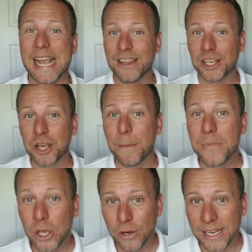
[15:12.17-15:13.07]
and the
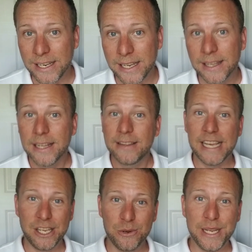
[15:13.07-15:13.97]
community
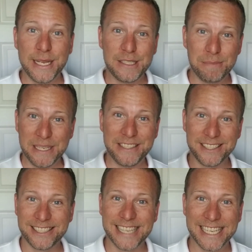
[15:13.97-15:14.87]
that you need to be
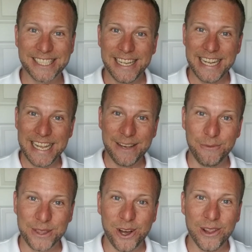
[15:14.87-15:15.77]
successful.
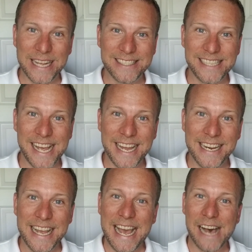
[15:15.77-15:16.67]
With all that
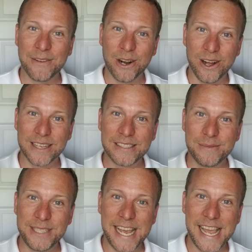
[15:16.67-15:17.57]
said, have an
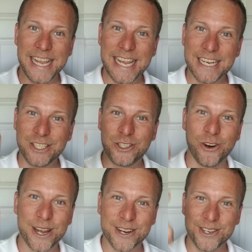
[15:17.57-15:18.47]
awesome day and
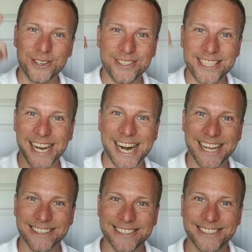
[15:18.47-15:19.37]
enjoy your new
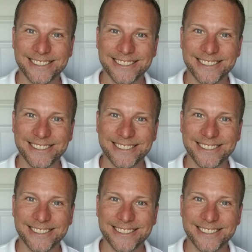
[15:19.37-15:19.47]
child.